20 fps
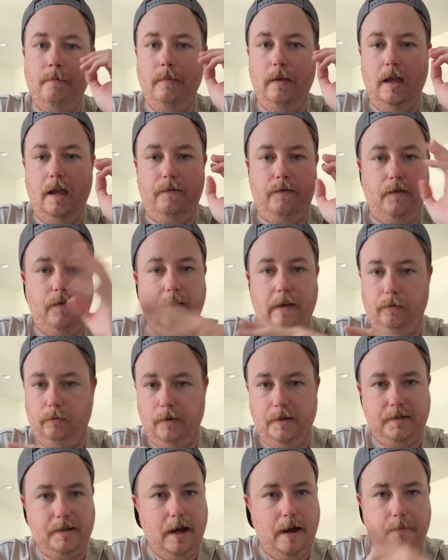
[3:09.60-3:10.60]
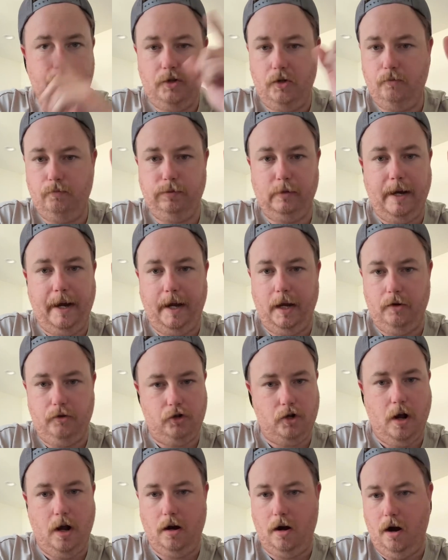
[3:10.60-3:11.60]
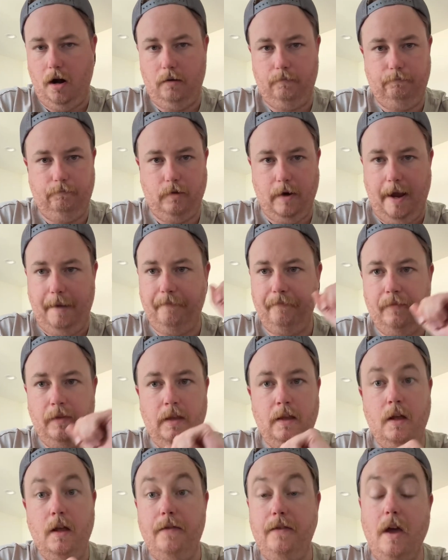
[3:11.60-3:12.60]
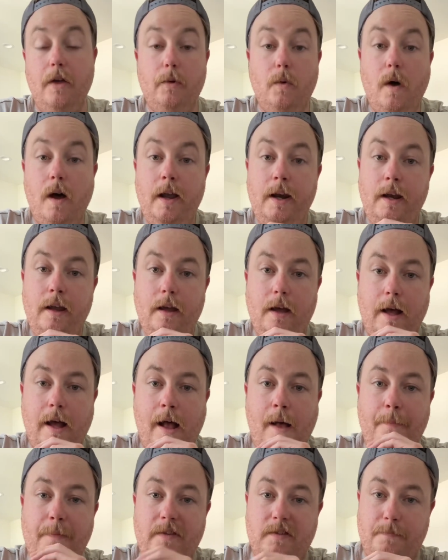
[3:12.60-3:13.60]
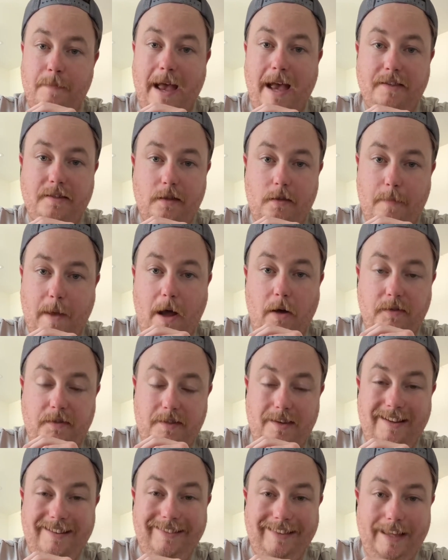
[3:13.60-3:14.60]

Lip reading: If you hit 3 times, you break it, draw a card. Great. The other one is Mask of the Pouncing